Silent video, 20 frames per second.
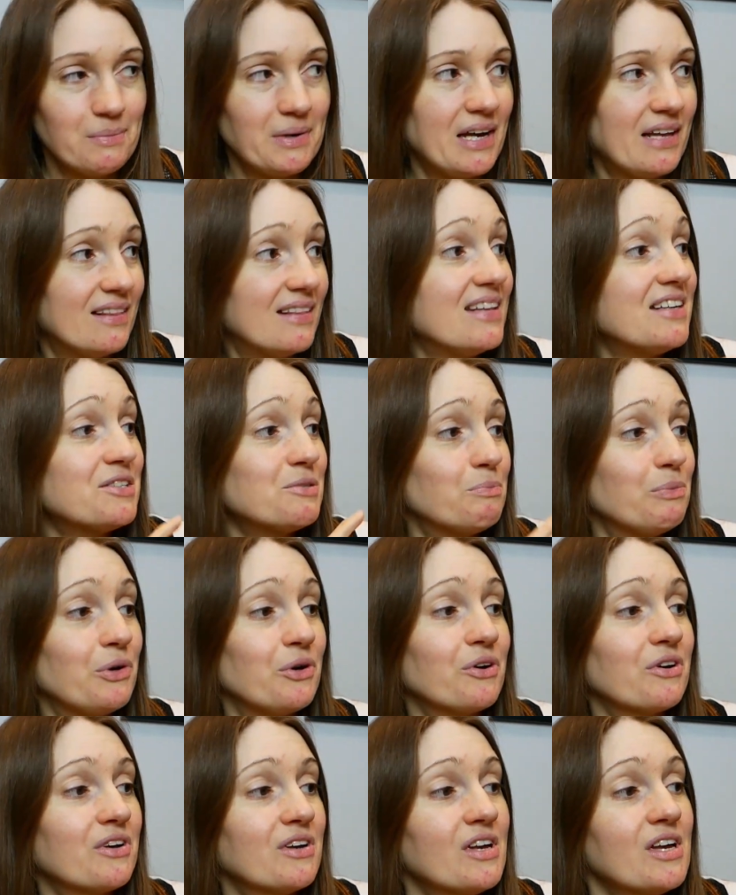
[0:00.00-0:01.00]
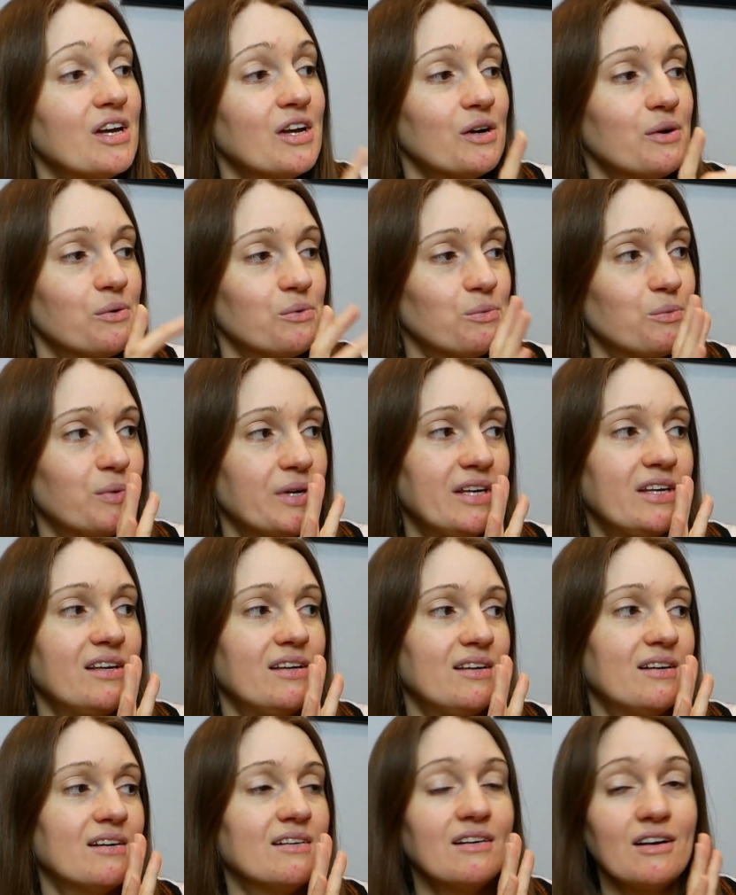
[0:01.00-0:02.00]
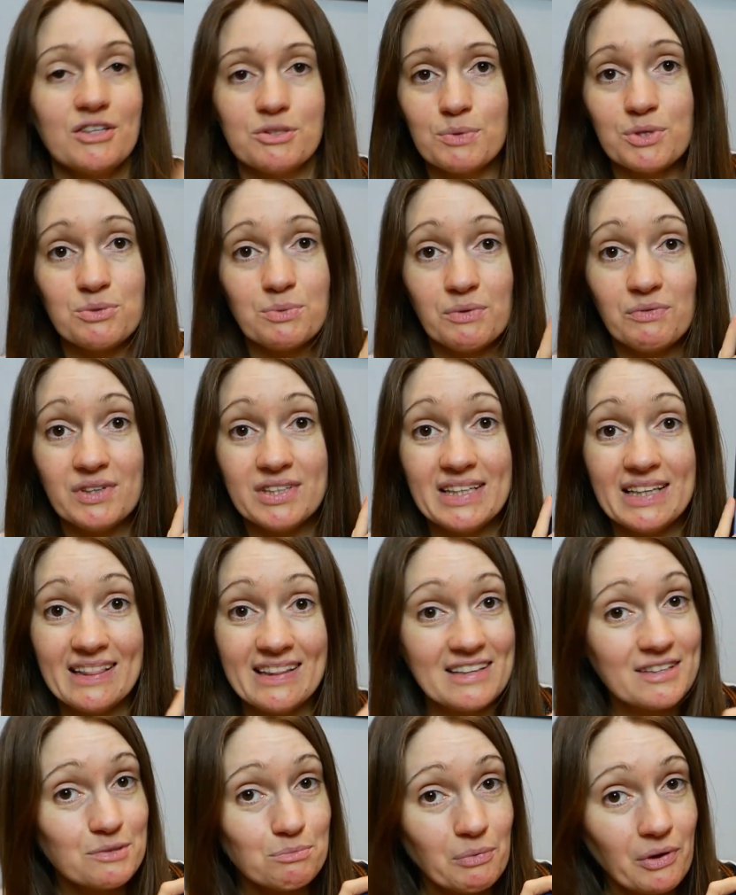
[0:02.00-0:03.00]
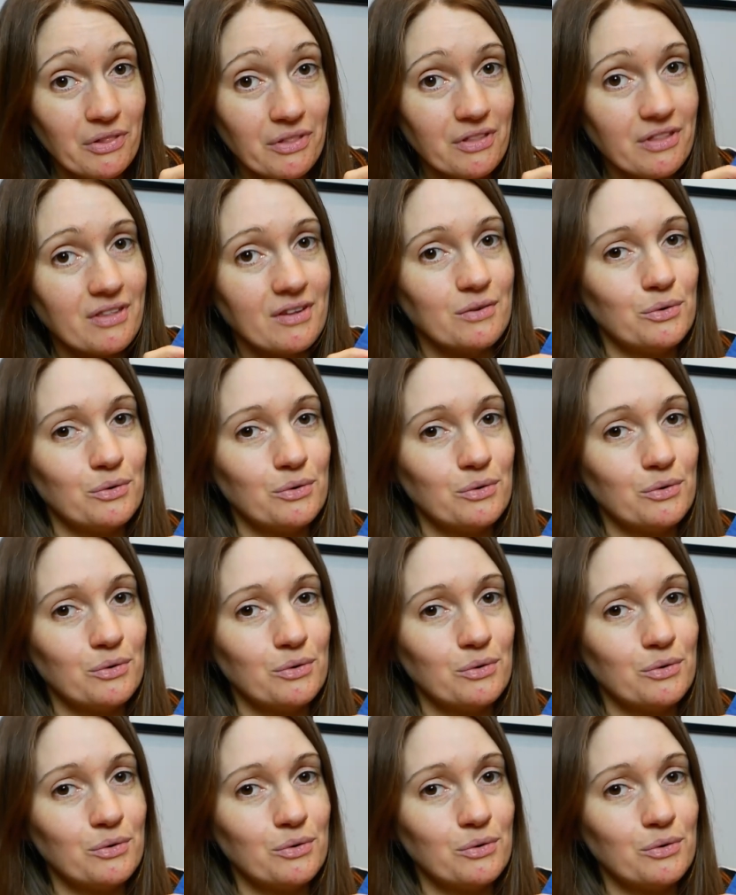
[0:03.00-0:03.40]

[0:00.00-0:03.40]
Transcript: And this book we are supposed to be reading this month,